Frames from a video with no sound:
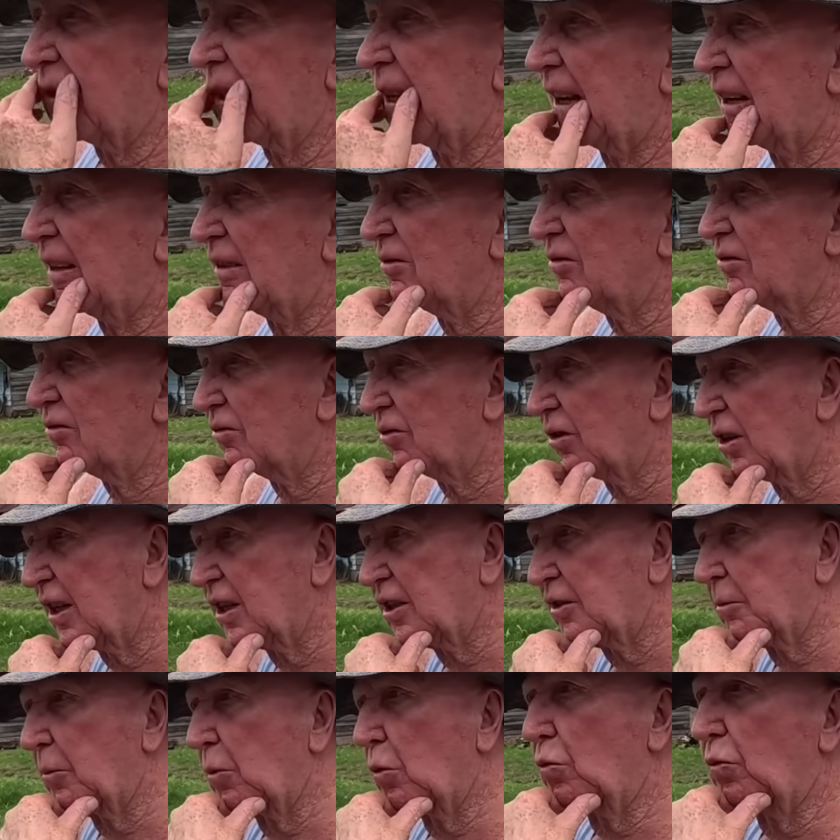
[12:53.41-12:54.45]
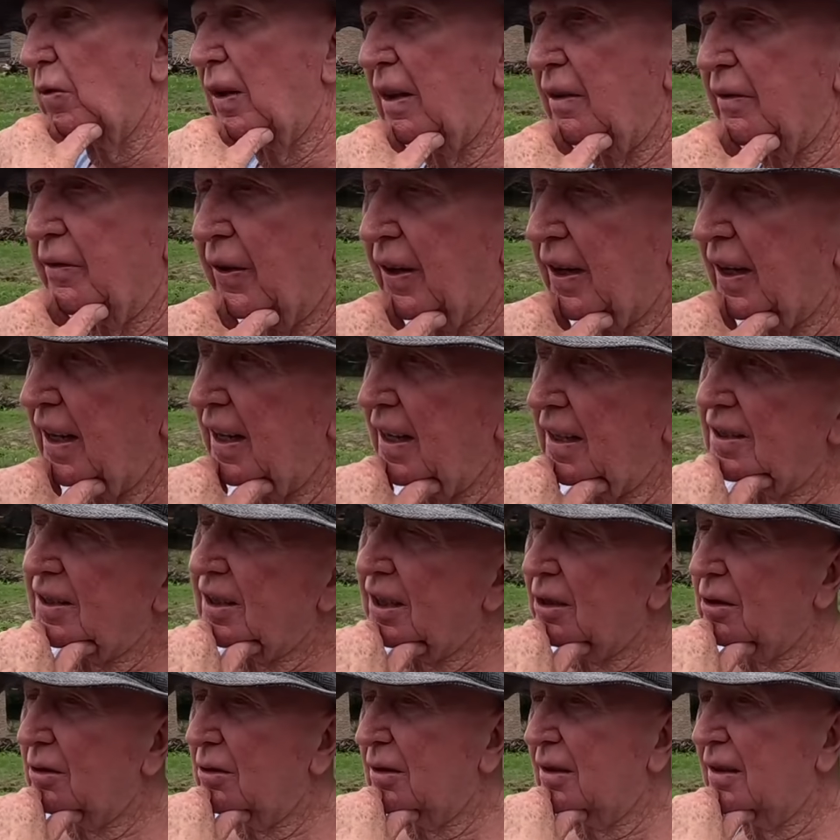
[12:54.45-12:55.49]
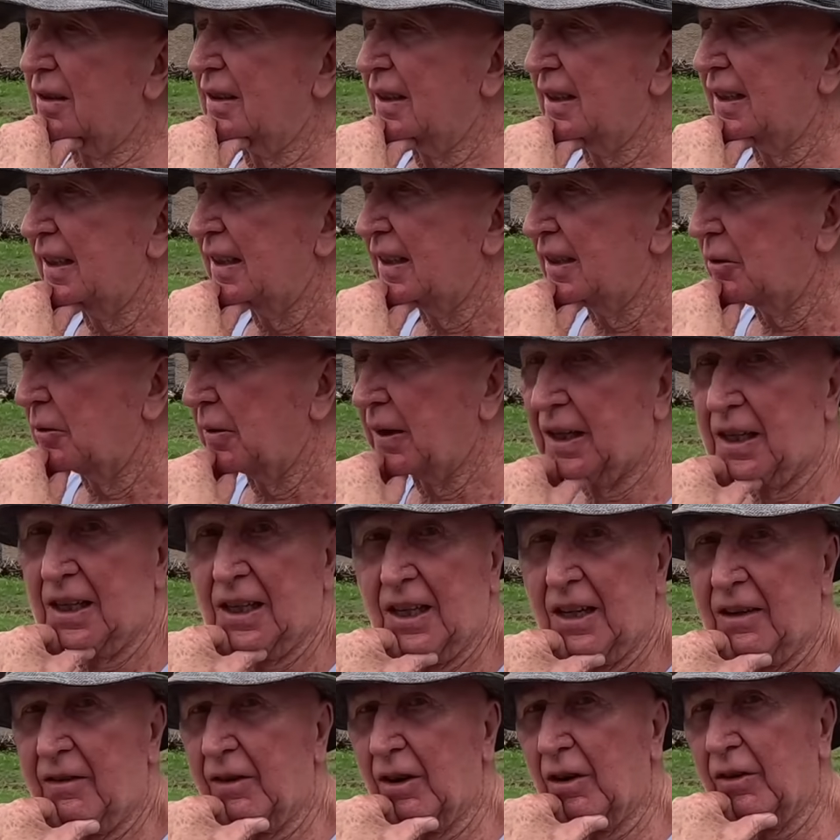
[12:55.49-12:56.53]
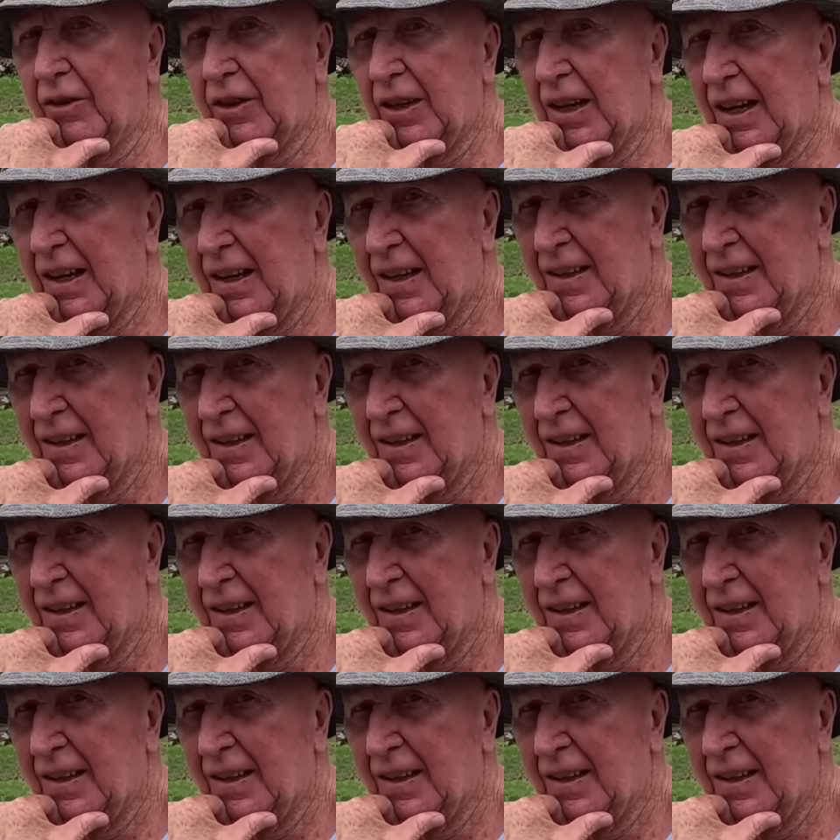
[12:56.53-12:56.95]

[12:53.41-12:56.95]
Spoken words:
getting reasonable rent for that, so we can live off that.